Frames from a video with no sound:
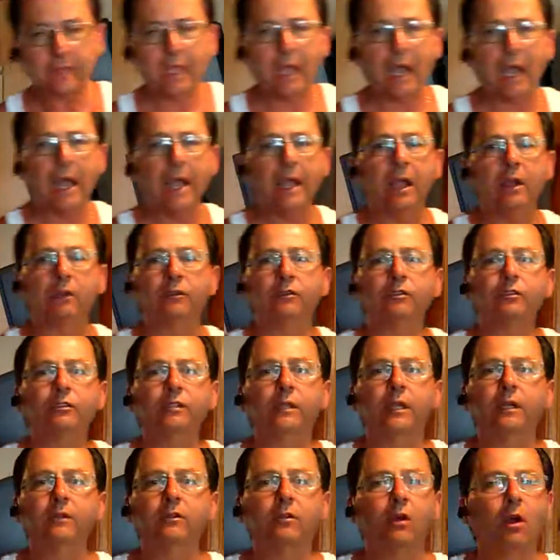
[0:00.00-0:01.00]
I
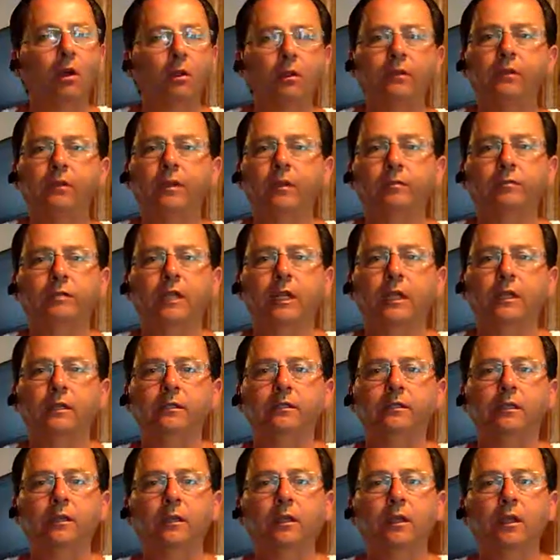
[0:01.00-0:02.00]
understand all of them
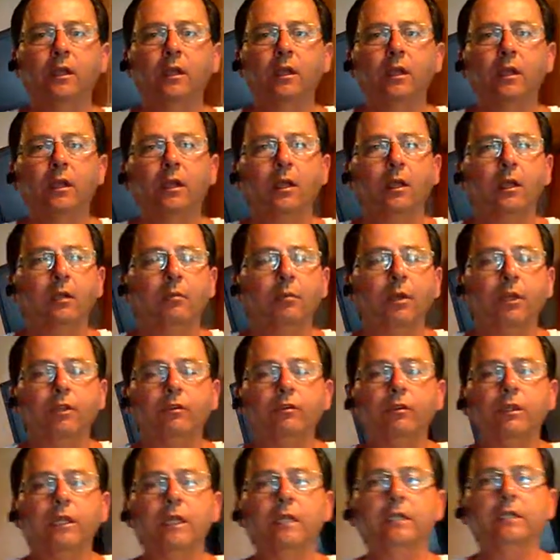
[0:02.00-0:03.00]
days. But you
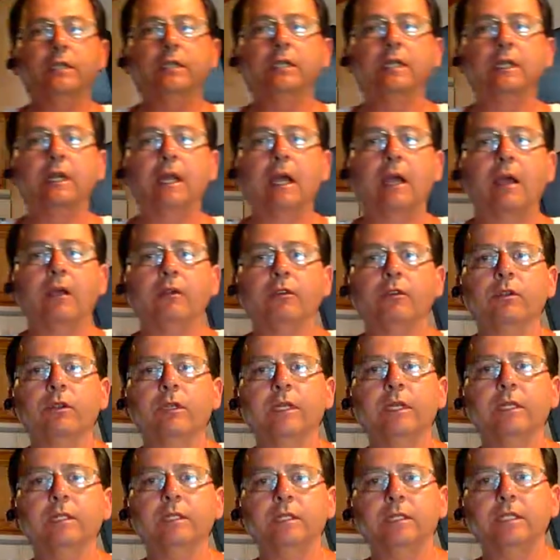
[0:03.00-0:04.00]
need to get out. You
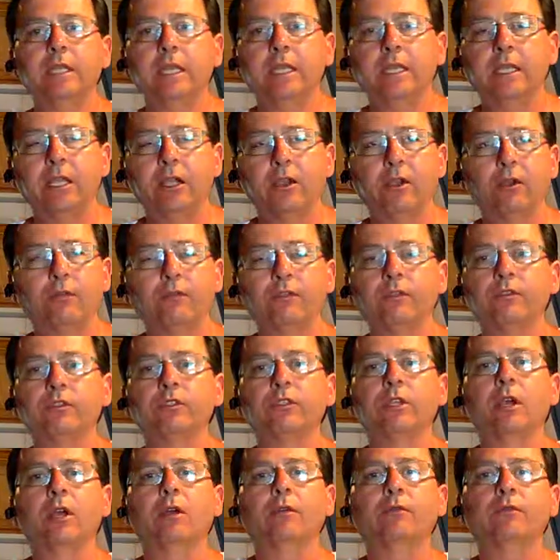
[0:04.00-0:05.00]
need to take care of
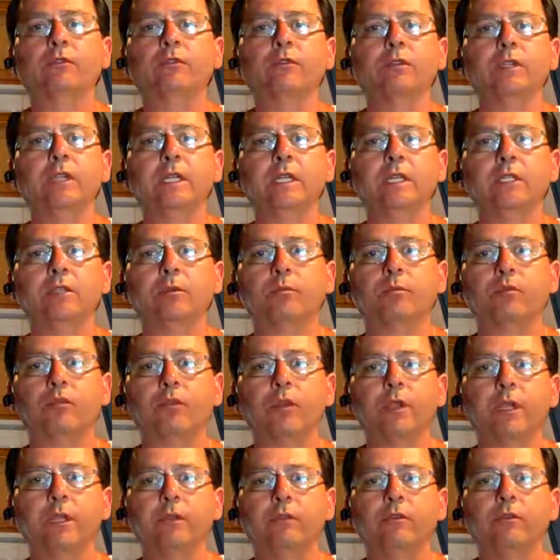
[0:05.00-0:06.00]
yourself. You need to
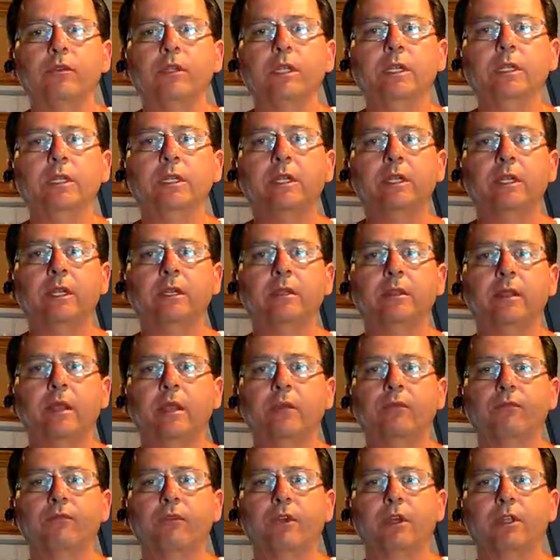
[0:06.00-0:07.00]
breathe. You need to get
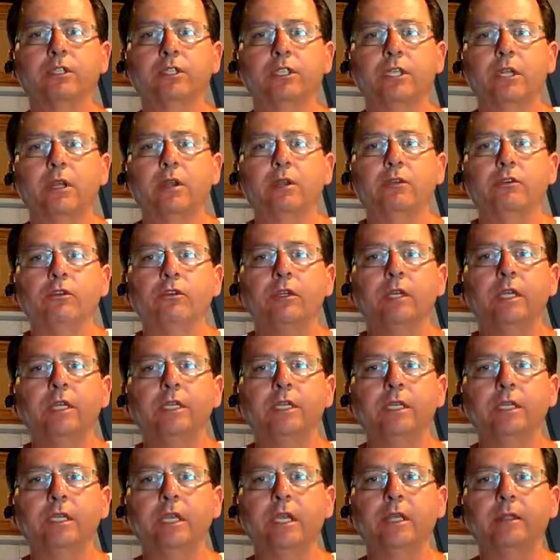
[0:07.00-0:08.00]
that fresh air. And you need
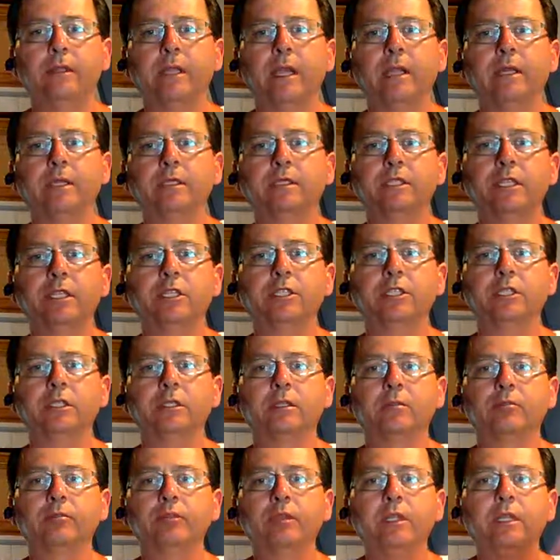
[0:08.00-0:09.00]
to get that addiction
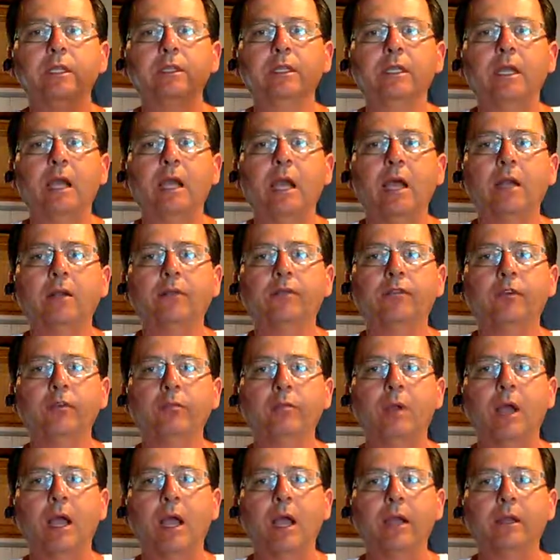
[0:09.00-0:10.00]
completely out of your
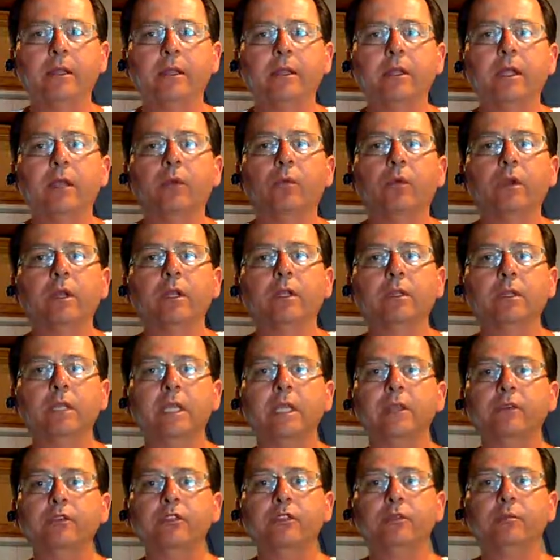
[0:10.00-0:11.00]
body. And when it
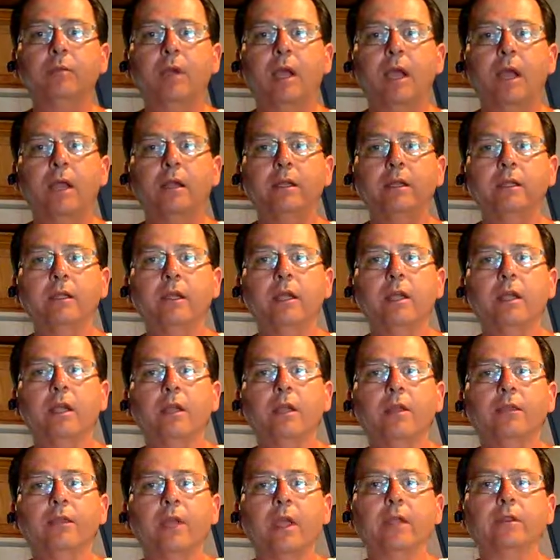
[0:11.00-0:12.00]
leaves your body,
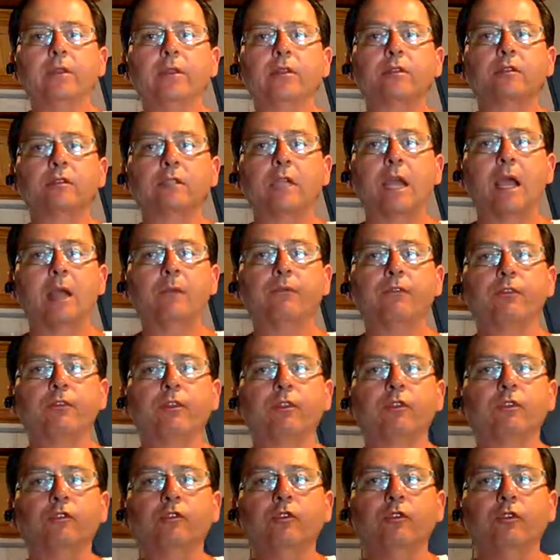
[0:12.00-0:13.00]
then it's time for
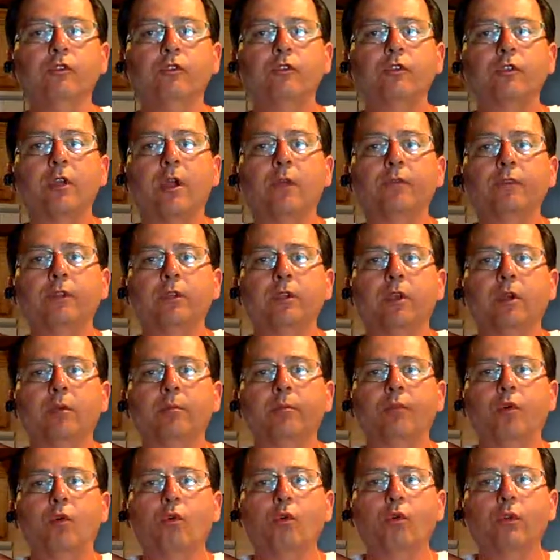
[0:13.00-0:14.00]
this new stuff to
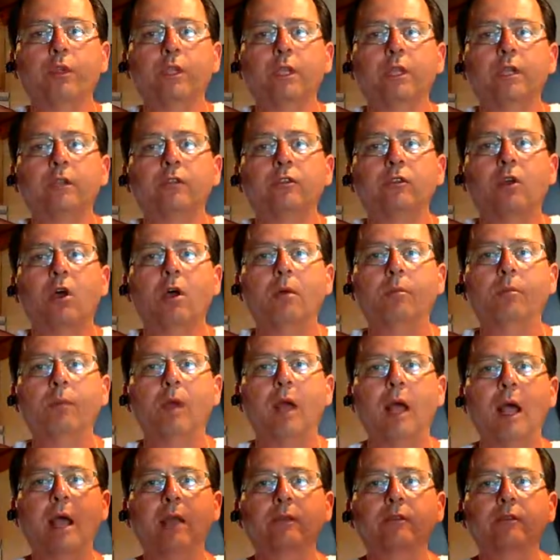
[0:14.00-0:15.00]
come pouring in. It's called
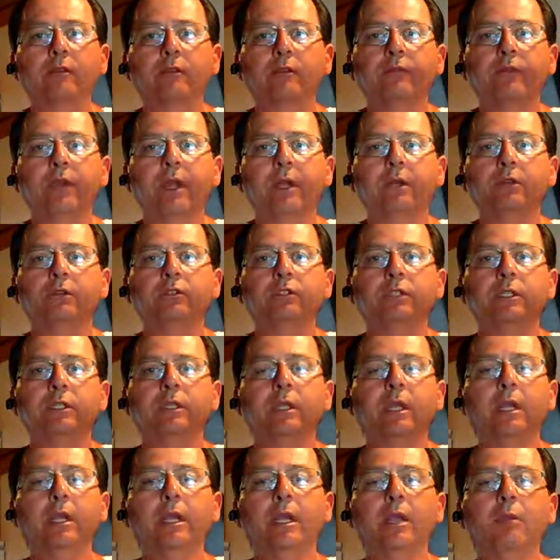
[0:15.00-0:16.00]
positive energy.
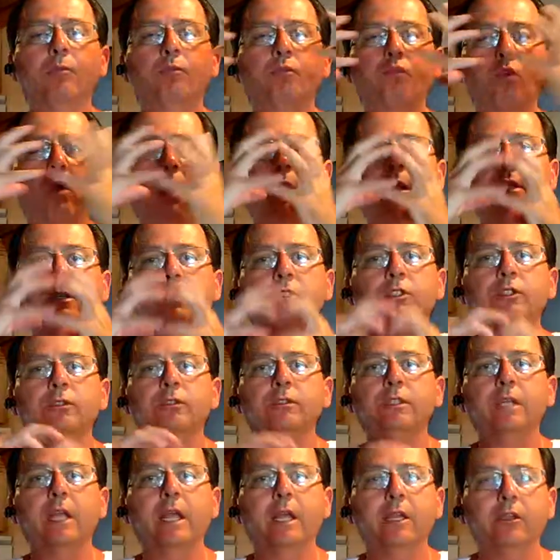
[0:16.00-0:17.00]
It brightens
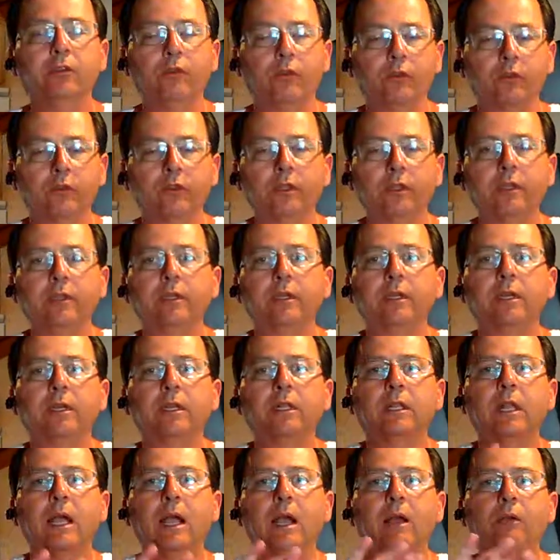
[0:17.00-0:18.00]
your day. You'll see the
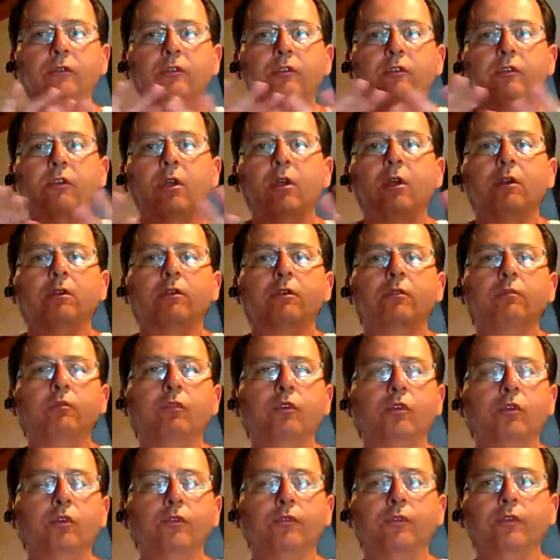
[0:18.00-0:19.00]
clouds starting to
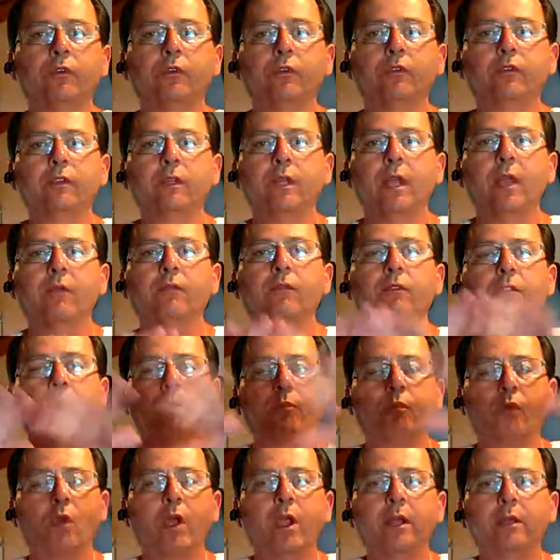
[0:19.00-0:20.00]
move. You'll see the
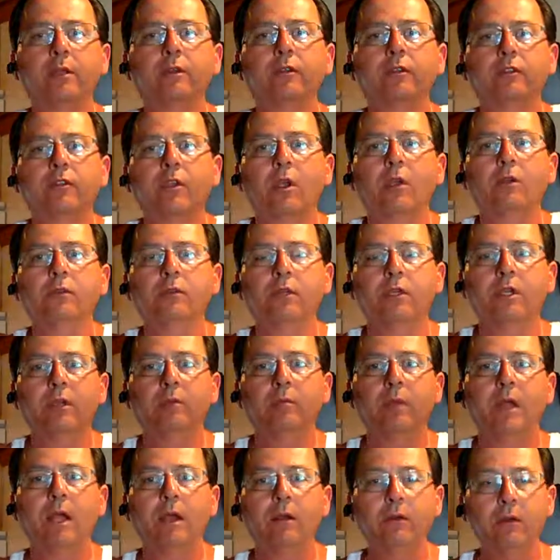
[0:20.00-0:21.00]
brightness starting to come
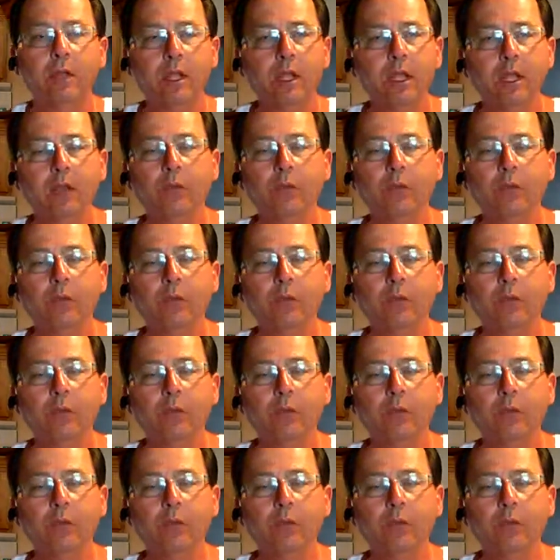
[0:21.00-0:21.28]
out.